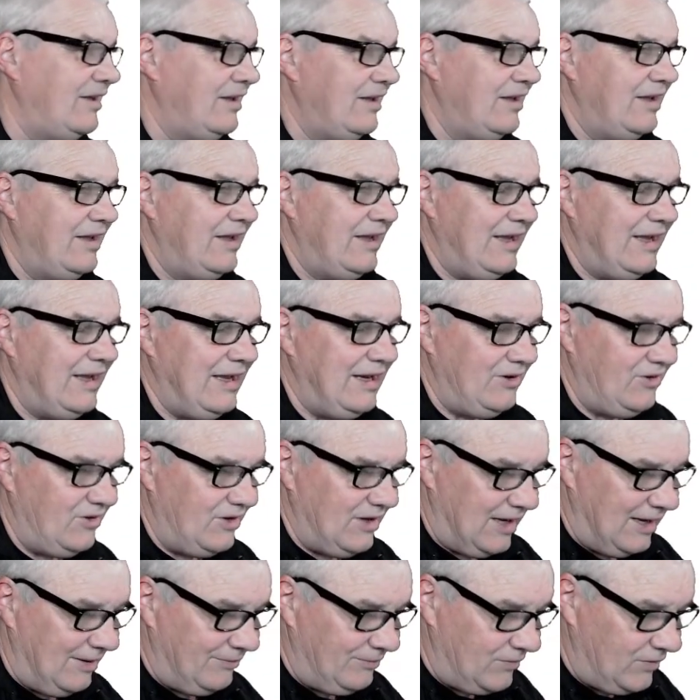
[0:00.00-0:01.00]
And
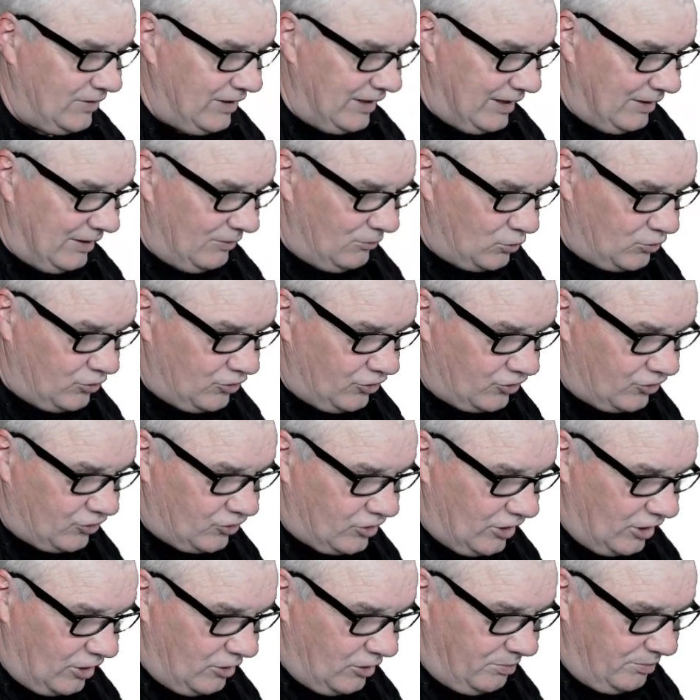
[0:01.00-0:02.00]
now we'll just
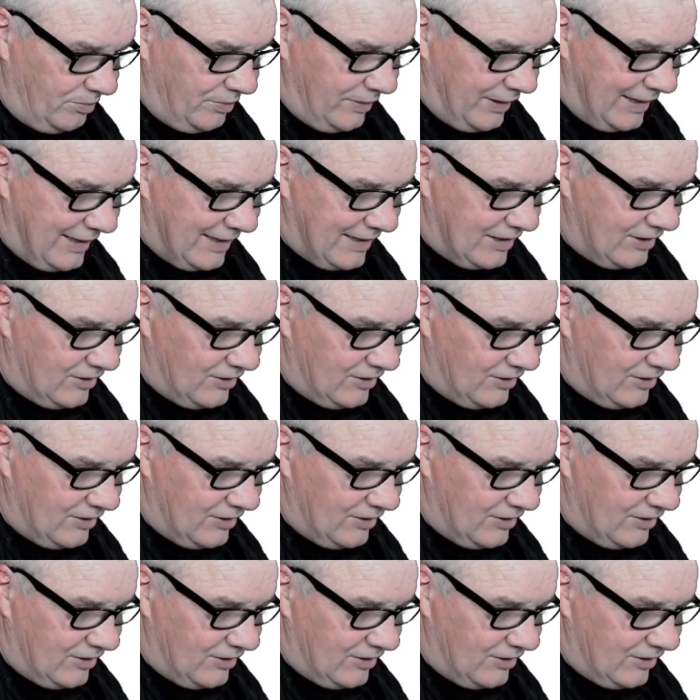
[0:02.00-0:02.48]
go back